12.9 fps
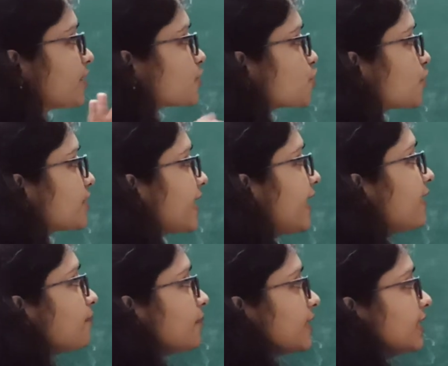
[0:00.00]
So
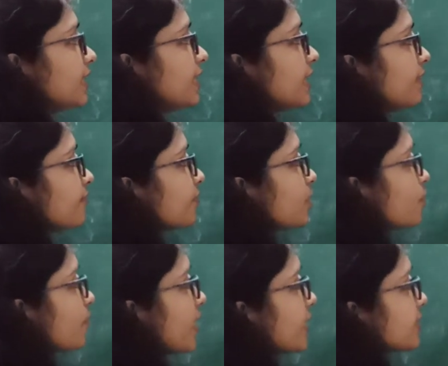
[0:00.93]
tell me if
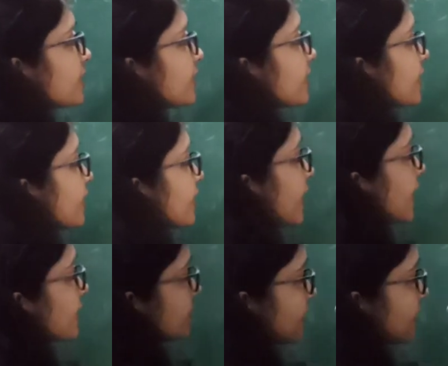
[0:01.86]
you are thinking like